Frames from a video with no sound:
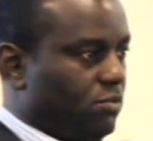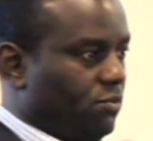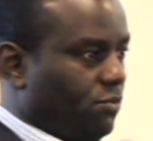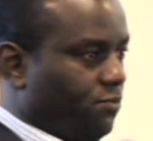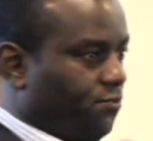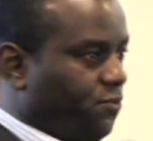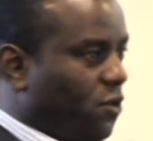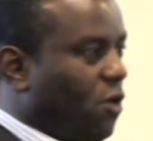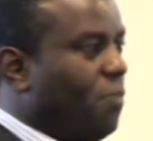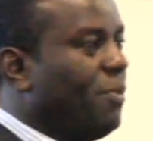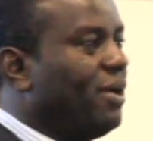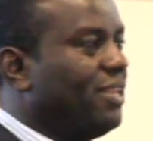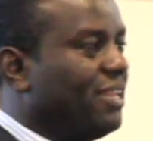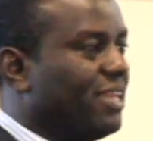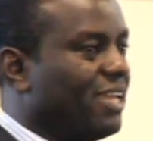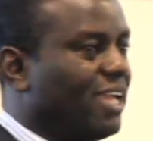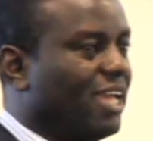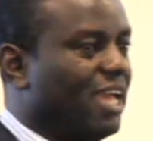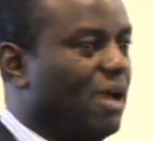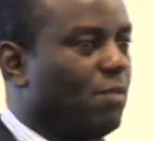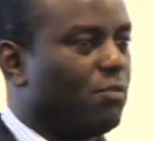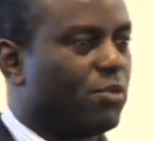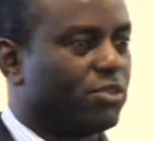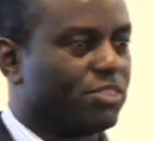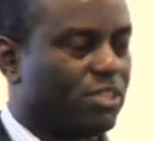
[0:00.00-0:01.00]
formal
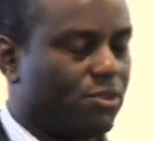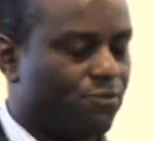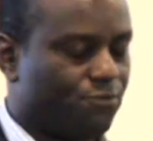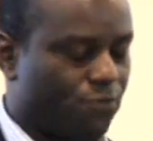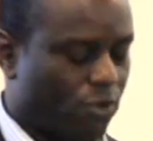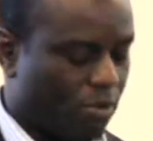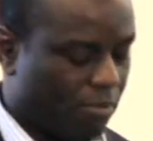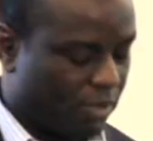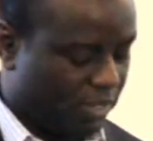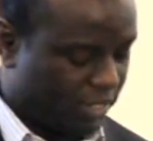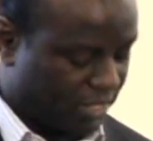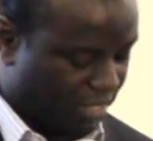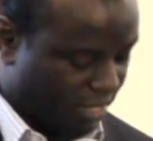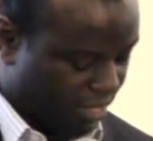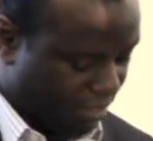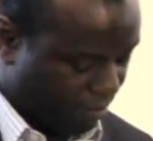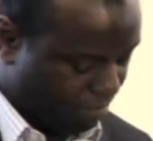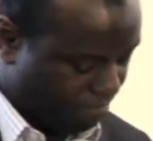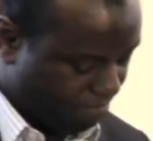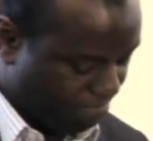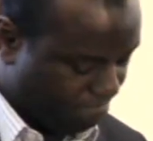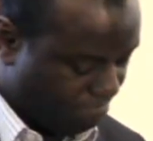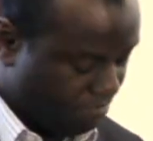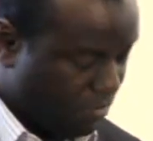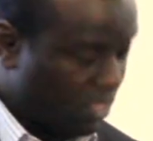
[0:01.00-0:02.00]
income with informal
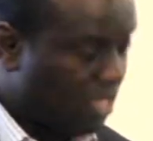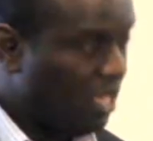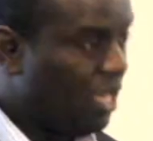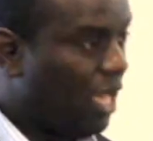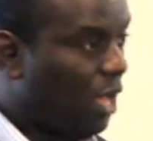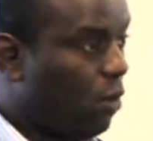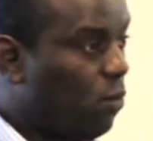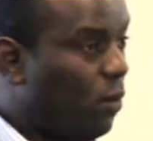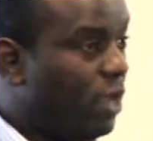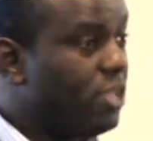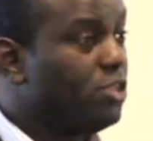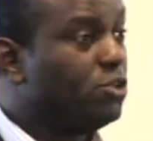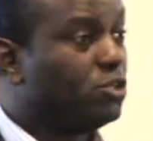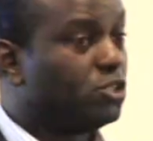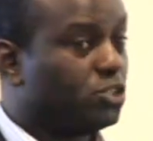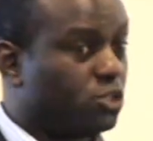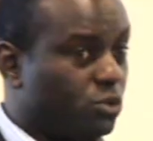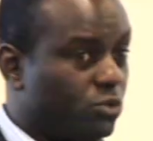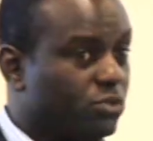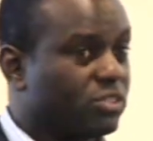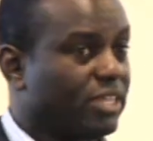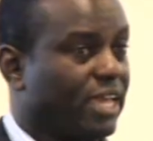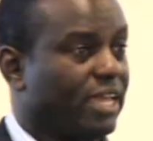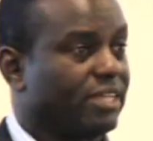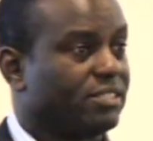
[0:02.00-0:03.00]
income. And when you
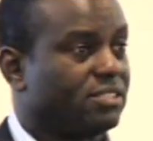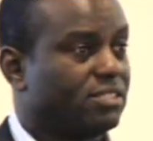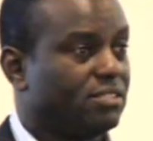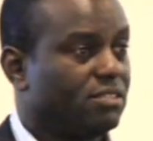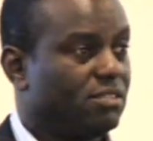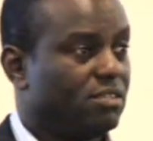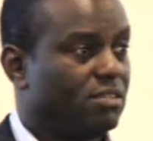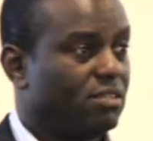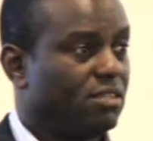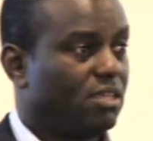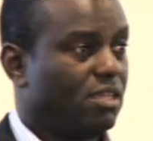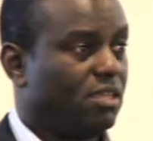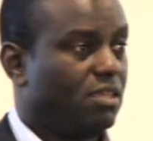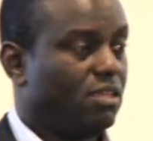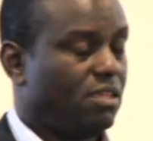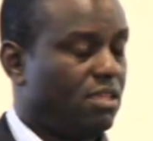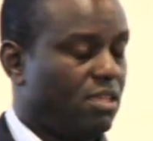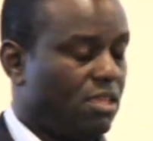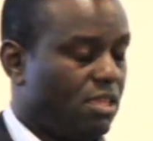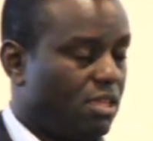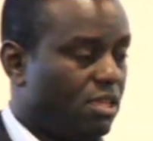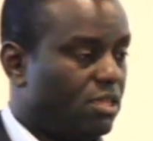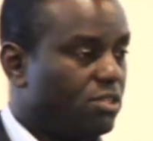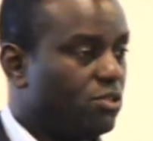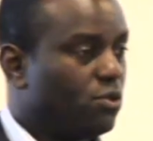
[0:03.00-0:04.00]
do that,
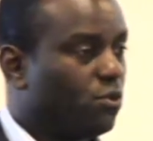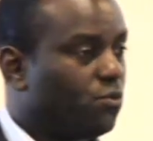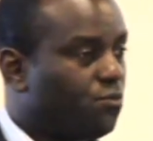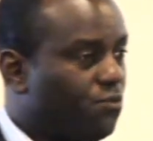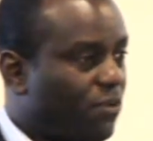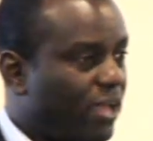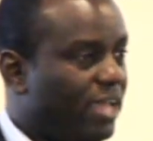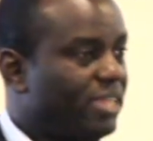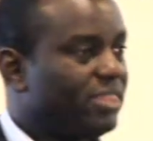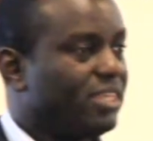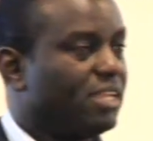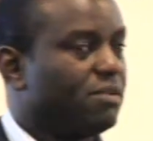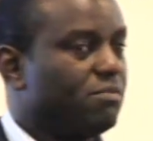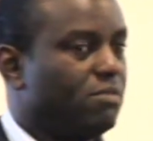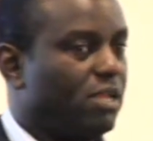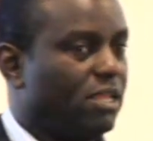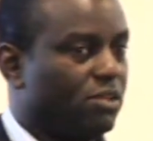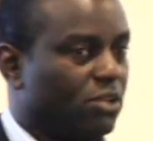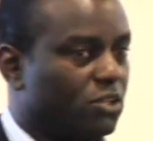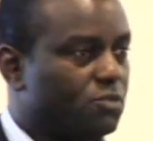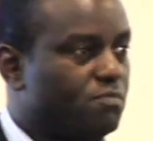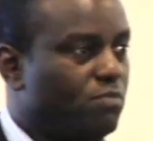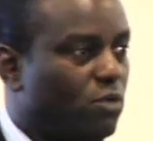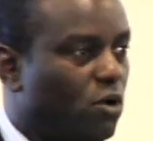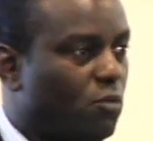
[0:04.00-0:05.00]
you'll find that a
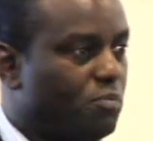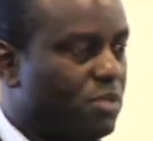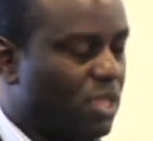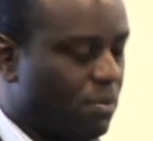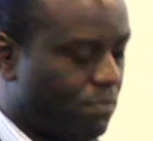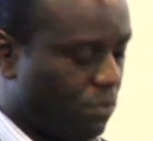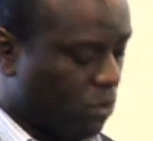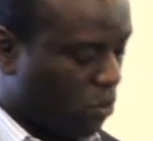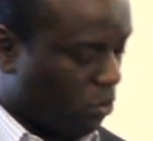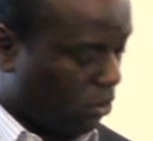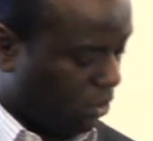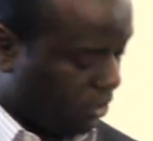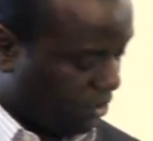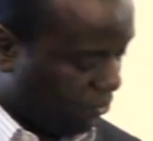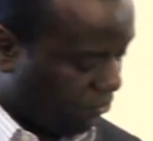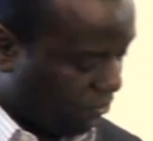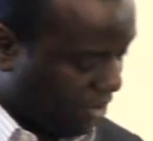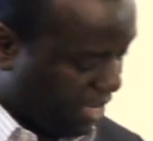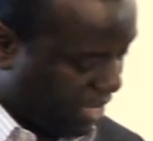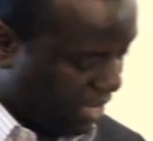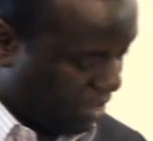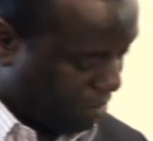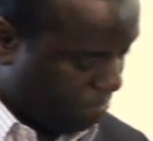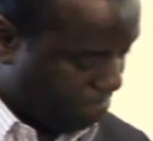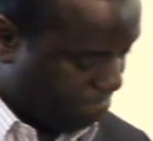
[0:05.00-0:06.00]
lot more people
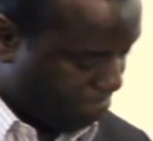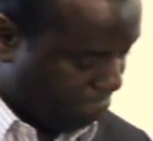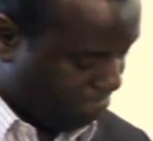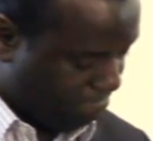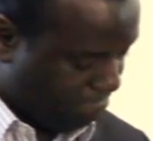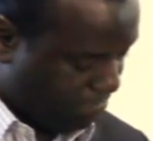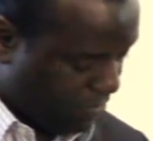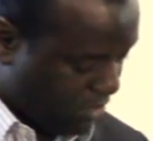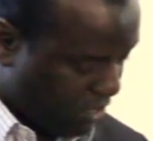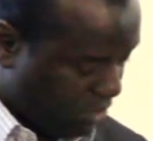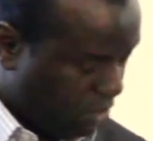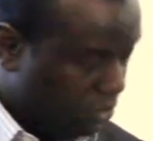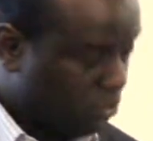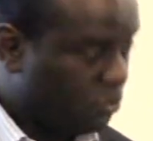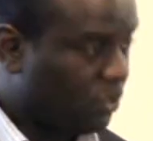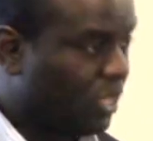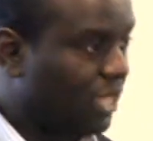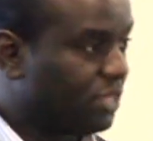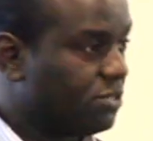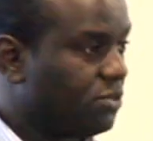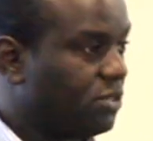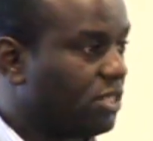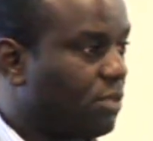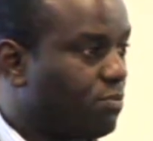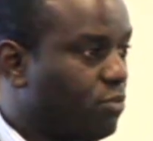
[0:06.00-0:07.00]
qualify to
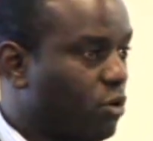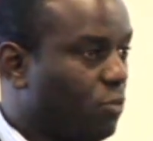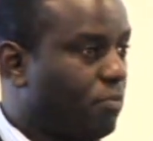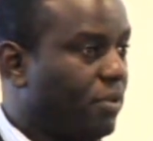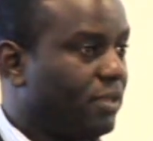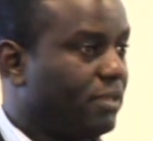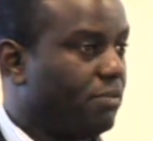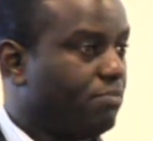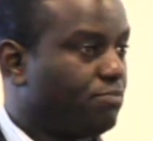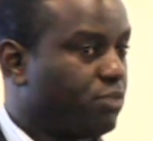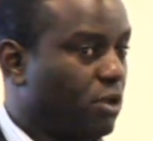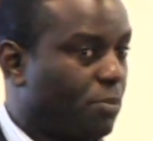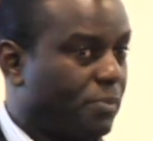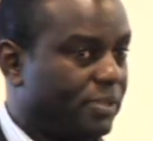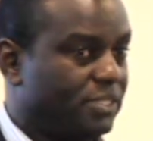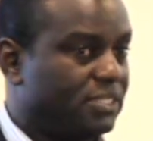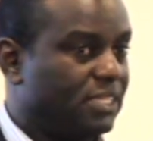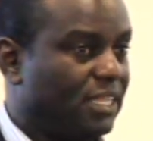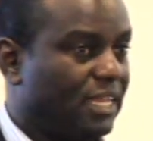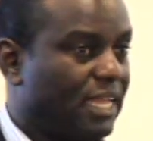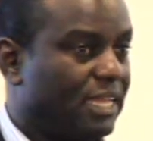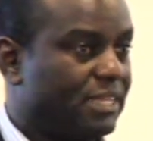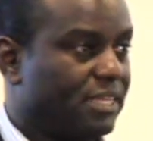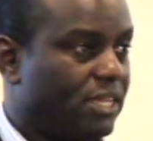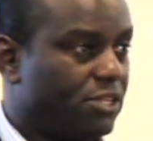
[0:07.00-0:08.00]
get on the
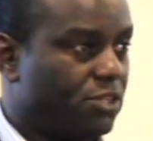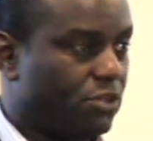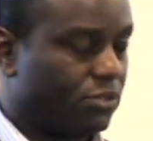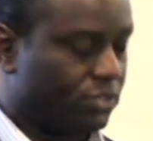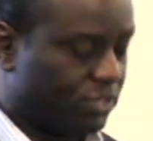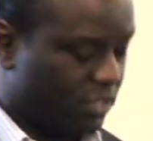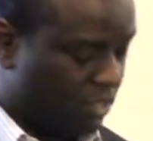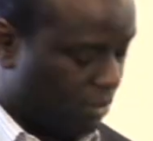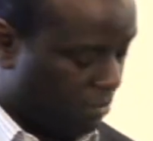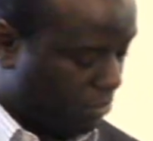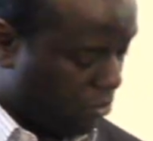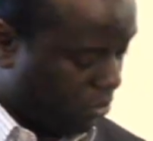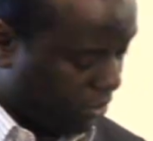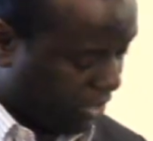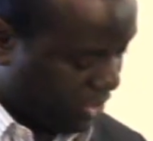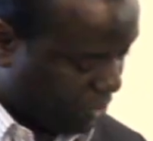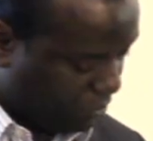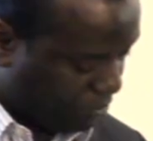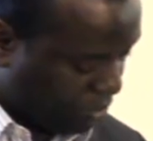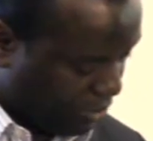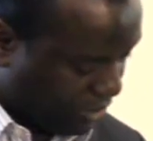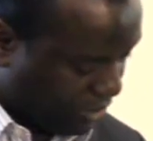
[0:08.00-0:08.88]
property ladder using the mortgage